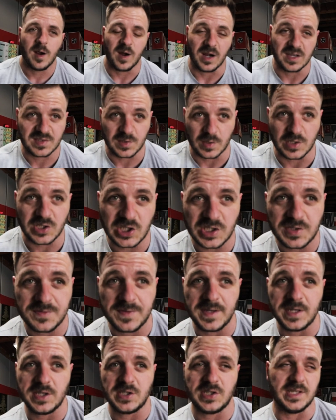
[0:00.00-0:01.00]
All right, so I just
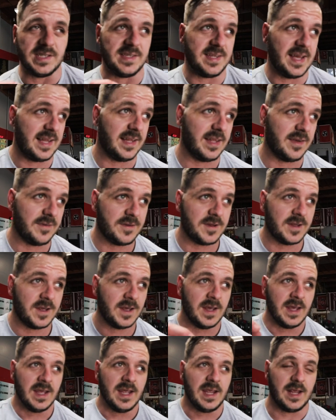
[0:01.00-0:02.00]
finished the deadlift
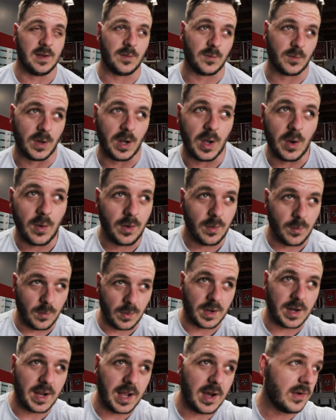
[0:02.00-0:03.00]
and row
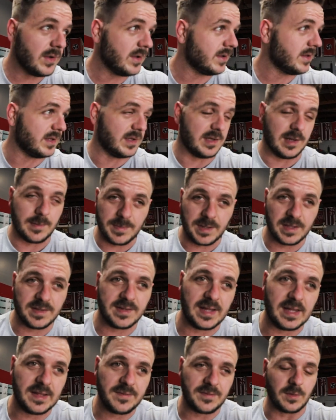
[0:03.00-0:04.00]
workout, the dumbbell
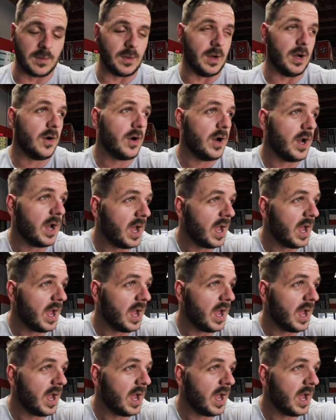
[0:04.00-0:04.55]
deadlift and row.